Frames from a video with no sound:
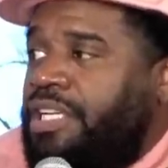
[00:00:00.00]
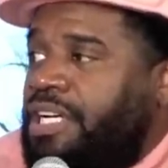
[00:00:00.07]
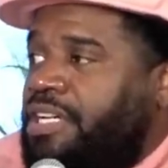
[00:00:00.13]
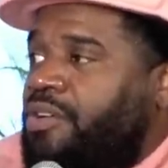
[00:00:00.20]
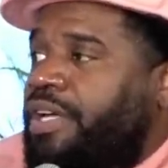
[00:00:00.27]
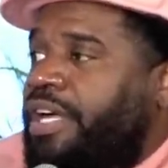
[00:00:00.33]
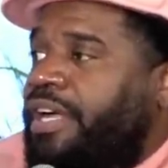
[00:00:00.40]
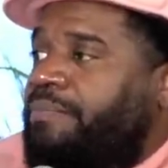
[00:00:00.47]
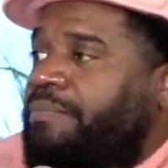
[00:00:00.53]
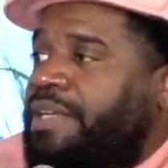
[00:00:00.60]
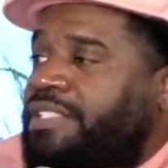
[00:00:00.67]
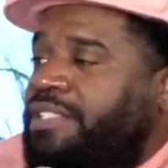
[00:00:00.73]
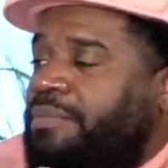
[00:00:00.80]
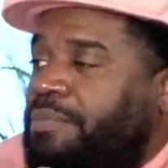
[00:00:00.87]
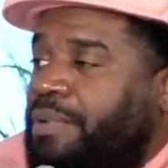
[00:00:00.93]
when the
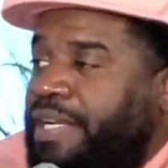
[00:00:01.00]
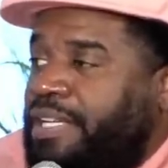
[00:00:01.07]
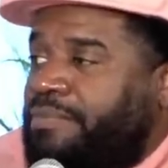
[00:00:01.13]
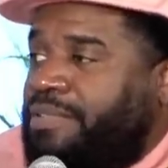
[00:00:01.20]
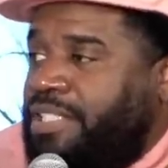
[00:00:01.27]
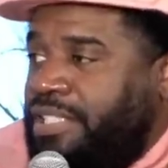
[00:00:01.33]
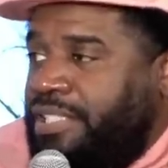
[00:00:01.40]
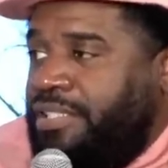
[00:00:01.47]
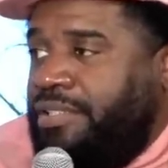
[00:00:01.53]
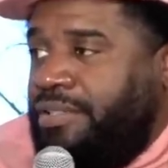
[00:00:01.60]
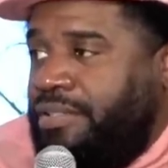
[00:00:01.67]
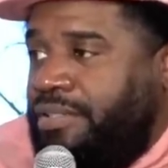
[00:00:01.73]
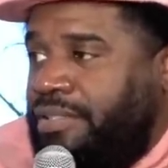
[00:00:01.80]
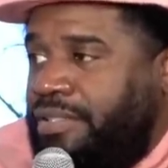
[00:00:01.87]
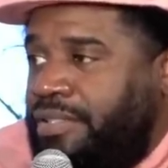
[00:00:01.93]
knucklehead That's bitch will bring them to
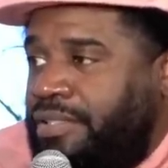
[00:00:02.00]
you?